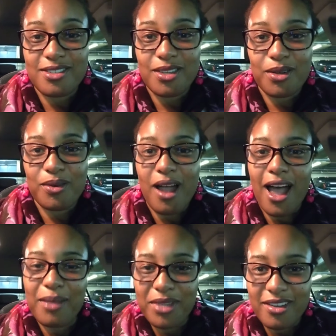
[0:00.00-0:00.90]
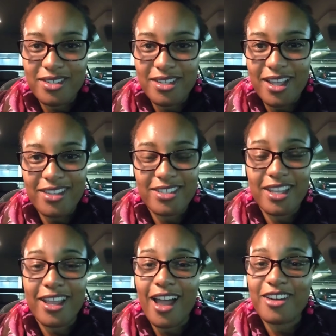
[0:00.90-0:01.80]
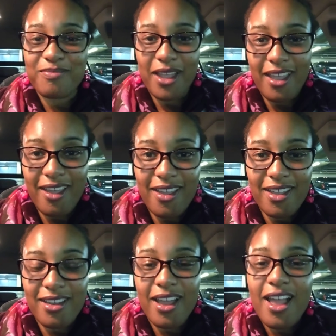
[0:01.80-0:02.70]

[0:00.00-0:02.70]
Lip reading: So I'm here today just getting out of my head,